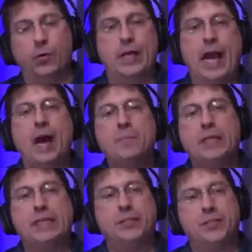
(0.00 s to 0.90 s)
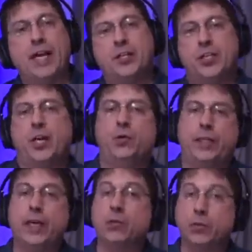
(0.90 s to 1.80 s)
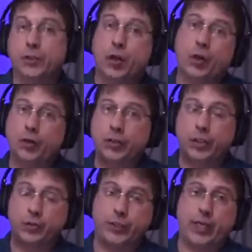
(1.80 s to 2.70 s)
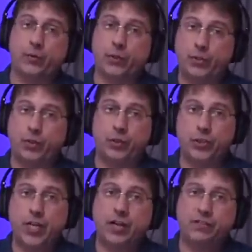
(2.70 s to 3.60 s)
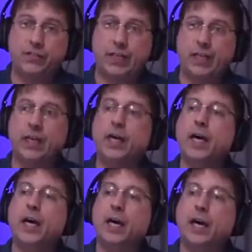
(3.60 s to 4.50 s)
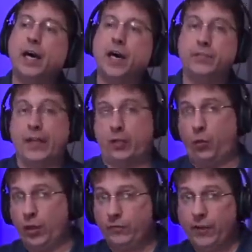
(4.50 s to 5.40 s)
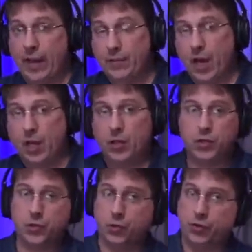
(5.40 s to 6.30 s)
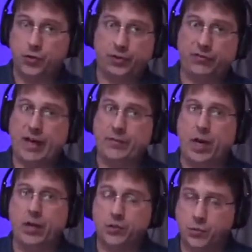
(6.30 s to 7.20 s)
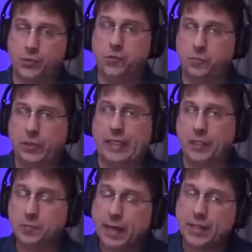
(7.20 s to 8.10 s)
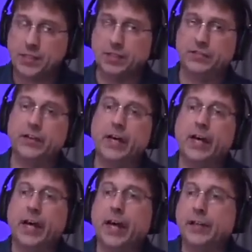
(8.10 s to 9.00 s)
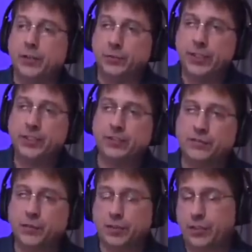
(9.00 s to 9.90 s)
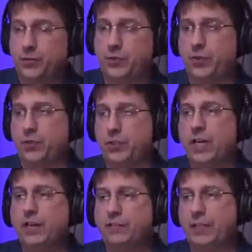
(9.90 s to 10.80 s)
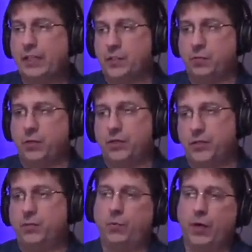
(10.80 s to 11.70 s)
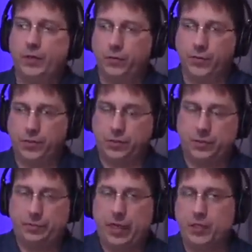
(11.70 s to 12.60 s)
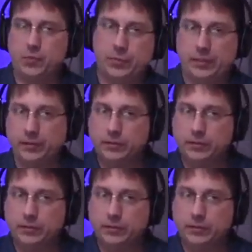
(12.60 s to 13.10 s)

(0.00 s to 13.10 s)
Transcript: would happen is that check would get returned, and you would get a return check fee of like $25 or $35, which is pretty expensive. And the reason for these return check fees was, one, it was a punishment